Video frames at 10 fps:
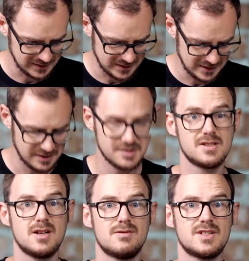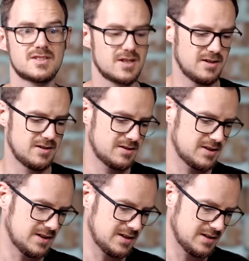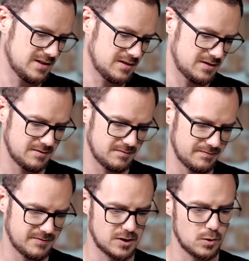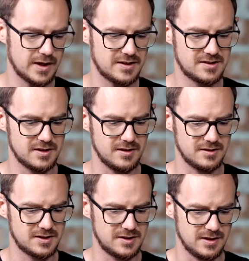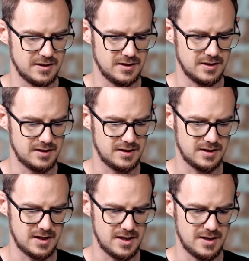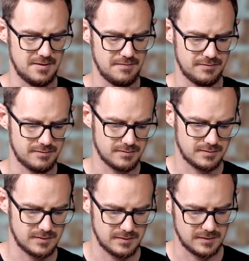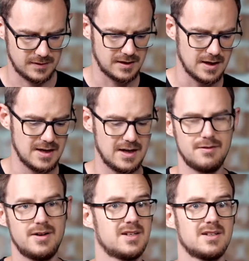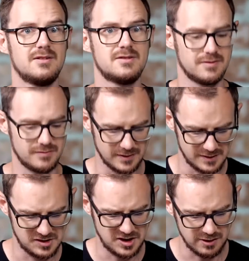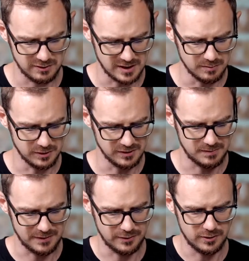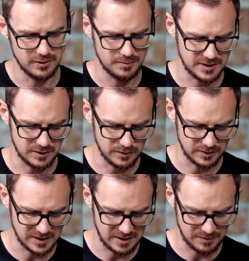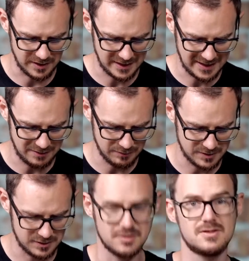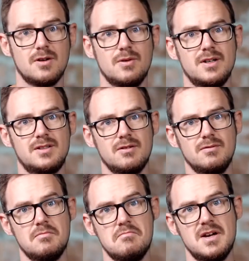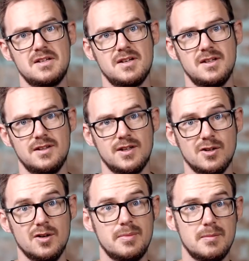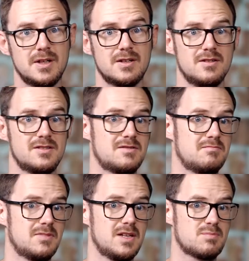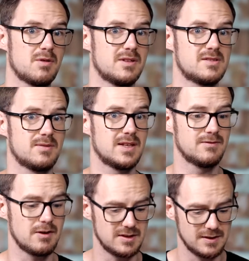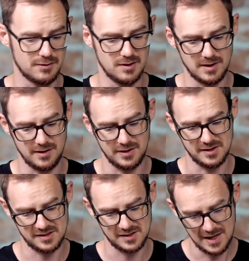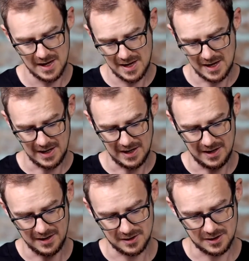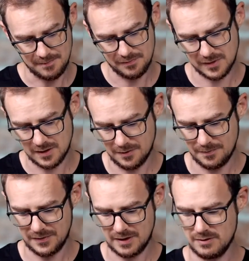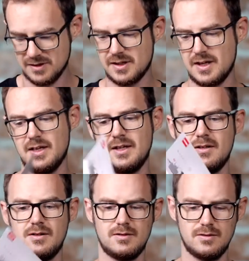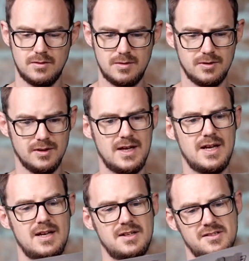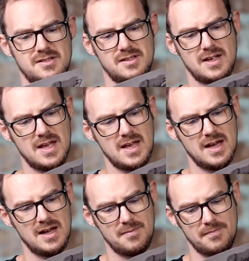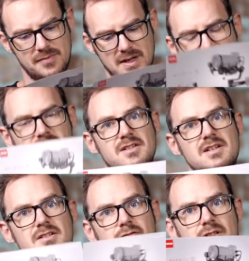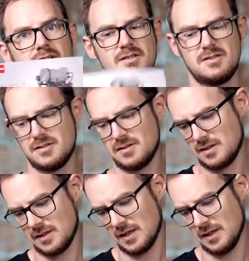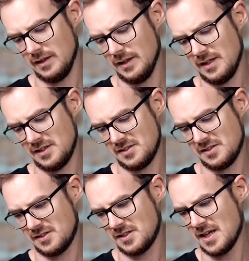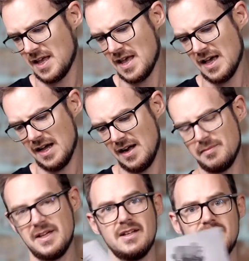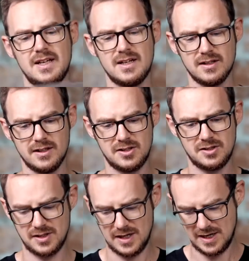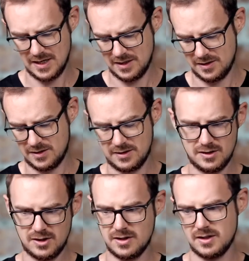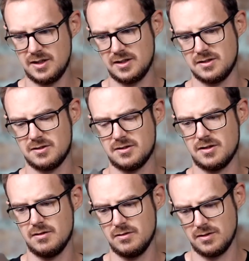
service card and quick start guide. I've had loads of Zhiyun gimbals before, but I will keep that out just so I don't mess anything up, because there's probably something very different about this. And oh, there is a Weebill S accessories list in English and Chinese. So